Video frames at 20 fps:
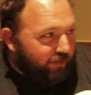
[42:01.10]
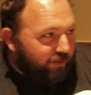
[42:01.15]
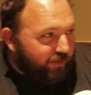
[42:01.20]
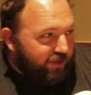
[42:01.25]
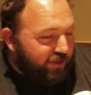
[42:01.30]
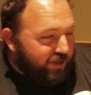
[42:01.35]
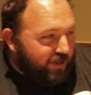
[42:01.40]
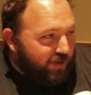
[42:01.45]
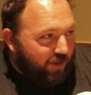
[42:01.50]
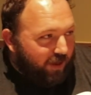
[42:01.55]
it
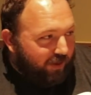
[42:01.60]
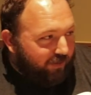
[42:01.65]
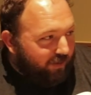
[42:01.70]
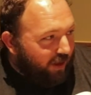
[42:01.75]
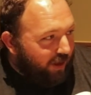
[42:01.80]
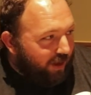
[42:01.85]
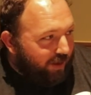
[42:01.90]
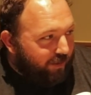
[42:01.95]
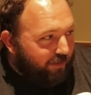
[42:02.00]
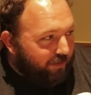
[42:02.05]
just seemed like
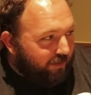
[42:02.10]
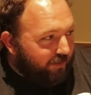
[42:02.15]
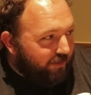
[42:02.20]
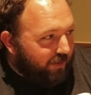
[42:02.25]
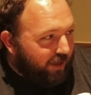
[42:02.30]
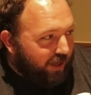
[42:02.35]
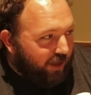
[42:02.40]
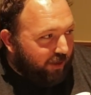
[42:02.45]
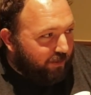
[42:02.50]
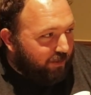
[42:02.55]
very,
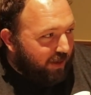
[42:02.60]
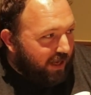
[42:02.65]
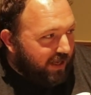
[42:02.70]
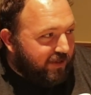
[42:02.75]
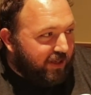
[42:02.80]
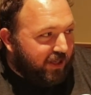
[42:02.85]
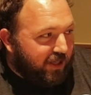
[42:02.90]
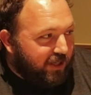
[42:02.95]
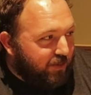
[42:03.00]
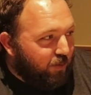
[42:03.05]
you know,
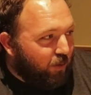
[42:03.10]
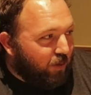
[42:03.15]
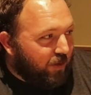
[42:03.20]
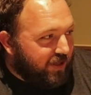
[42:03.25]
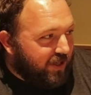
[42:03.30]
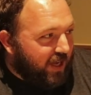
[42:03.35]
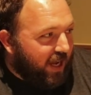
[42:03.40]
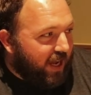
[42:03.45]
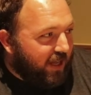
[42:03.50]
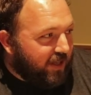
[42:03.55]
basic
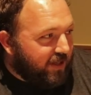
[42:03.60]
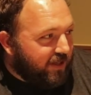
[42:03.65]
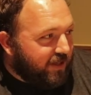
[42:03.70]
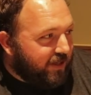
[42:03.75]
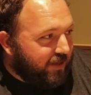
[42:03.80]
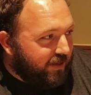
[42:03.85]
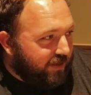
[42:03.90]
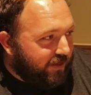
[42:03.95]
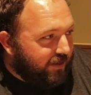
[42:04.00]
sports science.